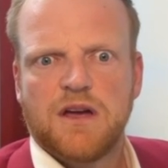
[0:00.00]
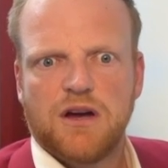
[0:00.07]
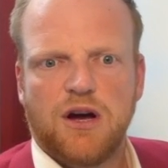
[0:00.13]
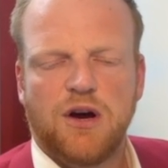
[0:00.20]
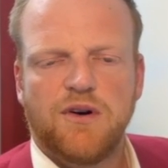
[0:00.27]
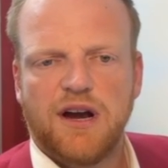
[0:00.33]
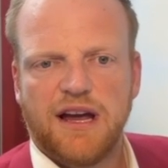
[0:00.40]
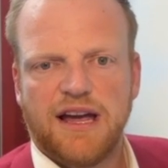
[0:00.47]

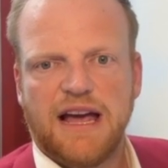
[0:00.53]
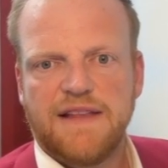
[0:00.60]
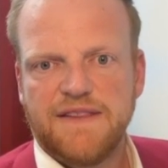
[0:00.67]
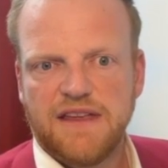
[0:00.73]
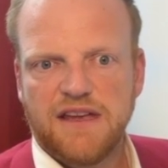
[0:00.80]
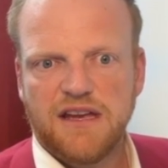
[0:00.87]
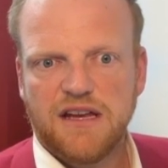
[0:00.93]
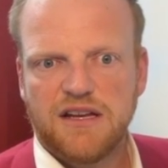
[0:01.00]
All right, and
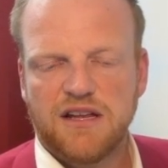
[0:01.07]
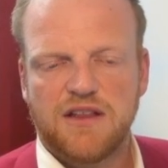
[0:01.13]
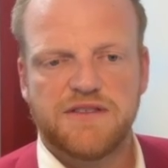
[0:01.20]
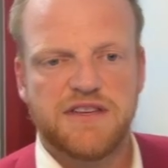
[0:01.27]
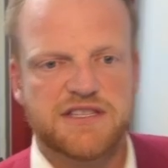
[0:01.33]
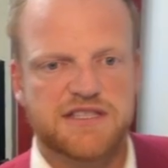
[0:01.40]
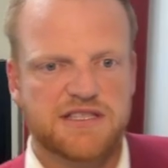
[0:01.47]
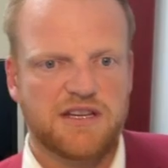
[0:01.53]
then
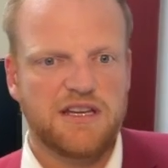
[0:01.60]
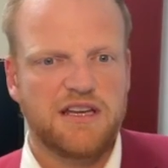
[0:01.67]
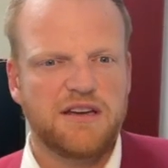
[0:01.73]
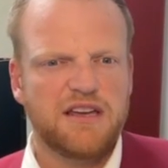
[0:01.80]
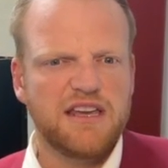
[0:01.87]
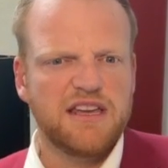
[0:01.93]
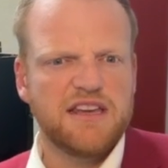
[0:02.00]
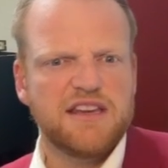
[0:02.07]
this
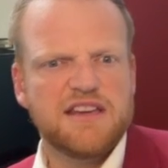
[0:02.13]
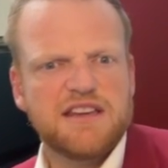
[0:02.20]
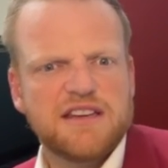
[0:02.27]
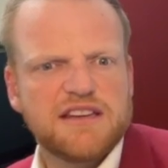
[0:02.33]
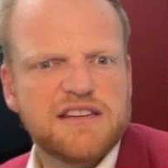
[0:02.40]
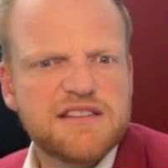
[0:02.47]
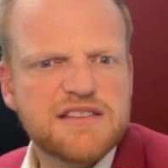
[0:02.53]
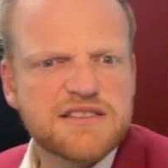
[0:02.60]

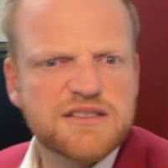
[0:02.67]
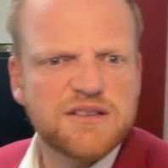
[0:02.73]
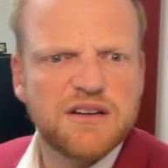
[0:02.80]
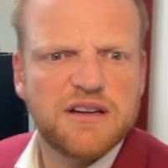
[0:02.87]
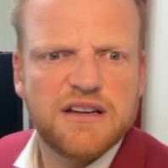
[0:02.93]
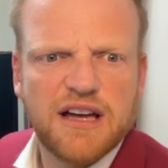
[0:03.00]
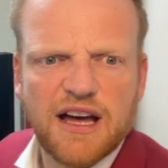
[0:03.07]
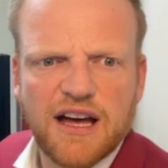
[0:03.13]
is
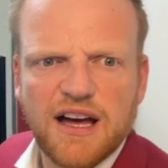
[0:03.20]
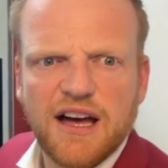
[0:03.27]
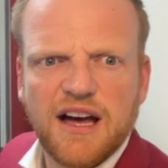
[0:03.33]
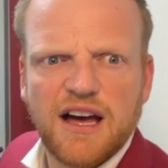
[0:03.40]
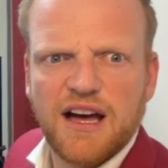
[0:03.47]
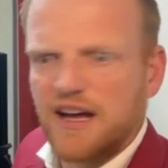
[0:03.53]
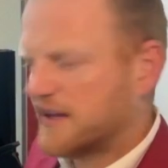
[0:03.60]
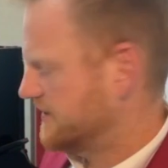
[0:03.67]

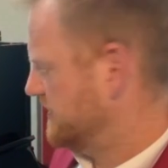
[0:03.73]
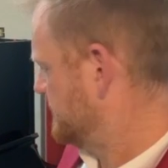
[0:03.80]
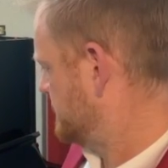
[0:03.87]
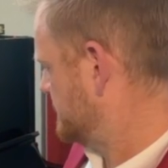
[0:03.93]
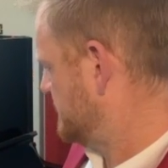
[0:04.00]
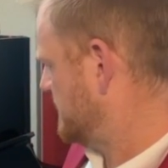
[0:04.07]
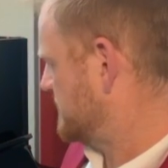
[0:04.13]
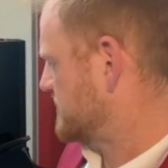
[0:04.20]

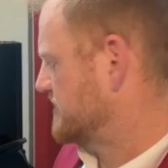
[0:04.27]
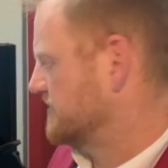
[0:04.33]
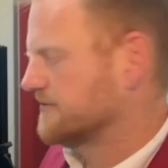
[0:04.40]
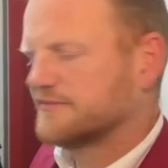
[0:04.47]
this.